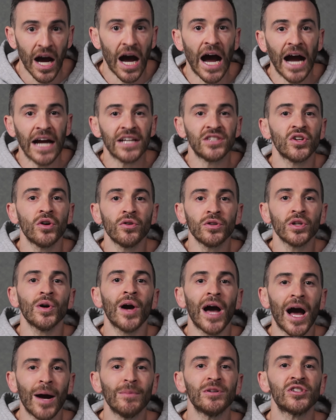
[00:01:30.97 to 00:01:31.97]
I don't know
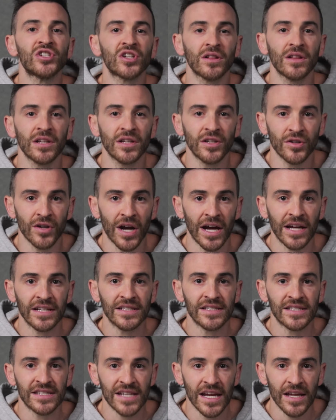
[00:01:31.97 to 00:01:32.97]
how much clearer I
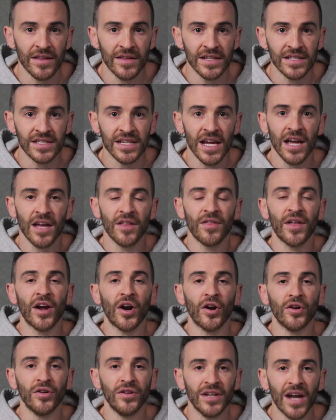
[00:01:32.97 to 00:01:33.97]
can say this. They
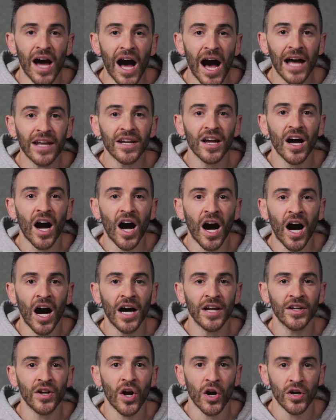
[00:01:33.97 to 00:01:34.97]
are not
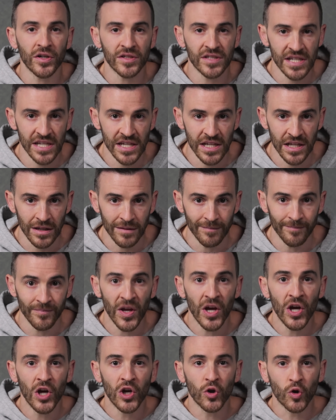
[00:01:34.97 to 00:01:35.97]
on our team.
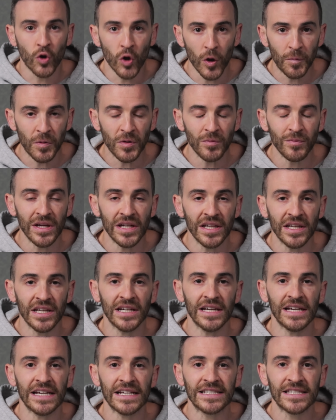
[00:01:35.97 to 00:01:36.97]
Corporate
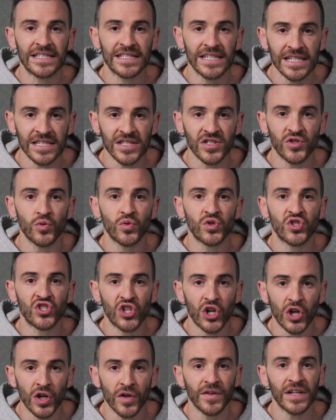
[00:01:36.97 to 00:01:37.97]
media exists to
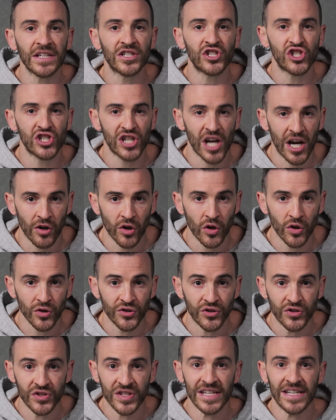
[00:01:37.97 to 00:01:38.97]
serve its
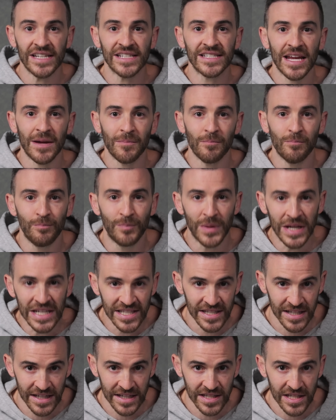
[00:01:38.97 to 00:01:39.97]
shareholders. It is a
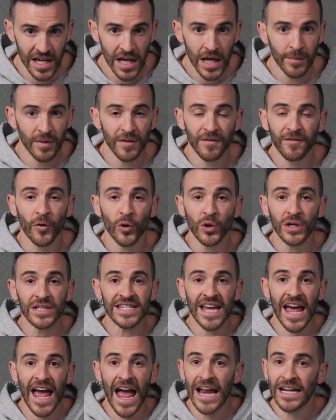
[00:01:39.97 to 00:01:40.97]
business before
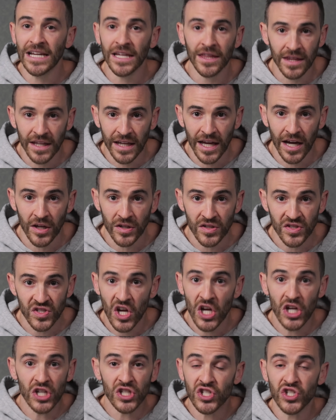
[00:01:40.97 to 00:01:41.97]
it's anything else,
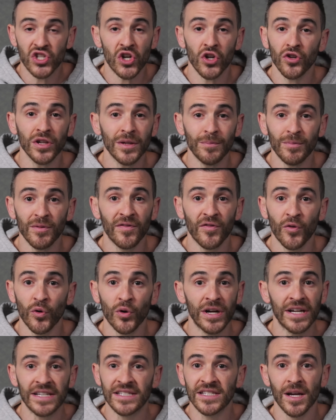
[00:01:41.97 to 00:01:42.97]
certainly
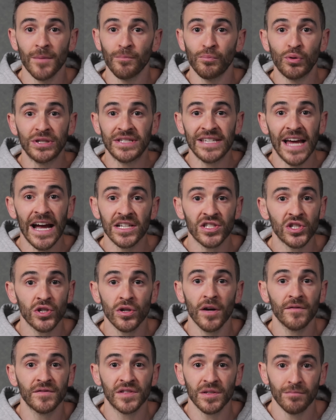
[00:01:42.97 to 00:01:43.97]
before it's some protector
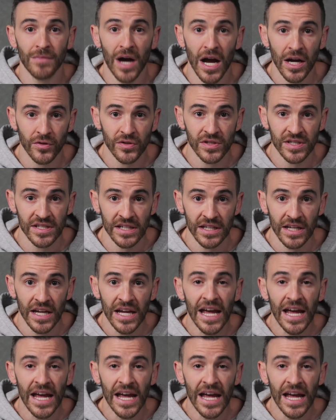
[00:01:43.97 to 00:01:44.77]
of democracy.